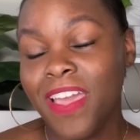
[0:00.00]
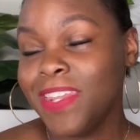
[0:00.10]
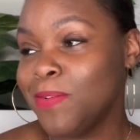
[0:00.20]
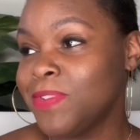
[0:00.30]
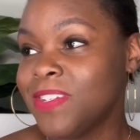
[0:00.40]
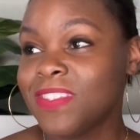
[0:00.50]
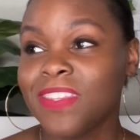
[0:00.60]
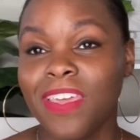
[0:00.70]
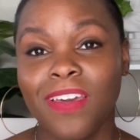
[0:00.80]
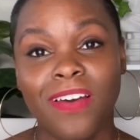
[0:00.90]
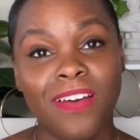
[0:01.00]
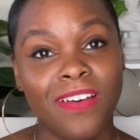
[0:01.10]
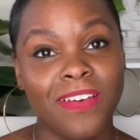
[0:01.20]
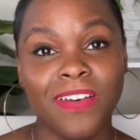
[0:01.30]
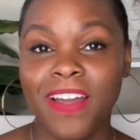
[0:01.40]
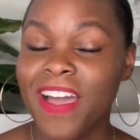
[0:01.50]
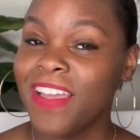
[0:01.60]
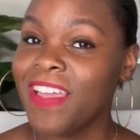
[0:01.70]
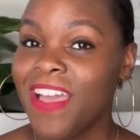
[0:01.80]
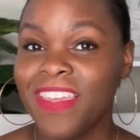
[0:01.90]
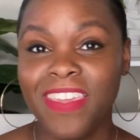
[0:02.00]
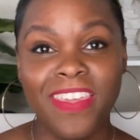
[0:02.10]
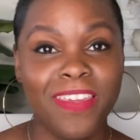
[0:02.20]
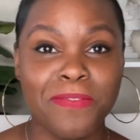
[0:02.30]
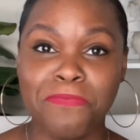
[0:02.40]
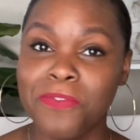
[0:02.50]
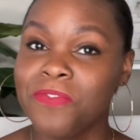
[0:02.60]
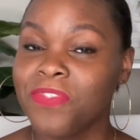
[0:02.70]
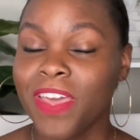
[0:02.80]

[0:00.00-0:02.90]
and I was just like, I can't get them both.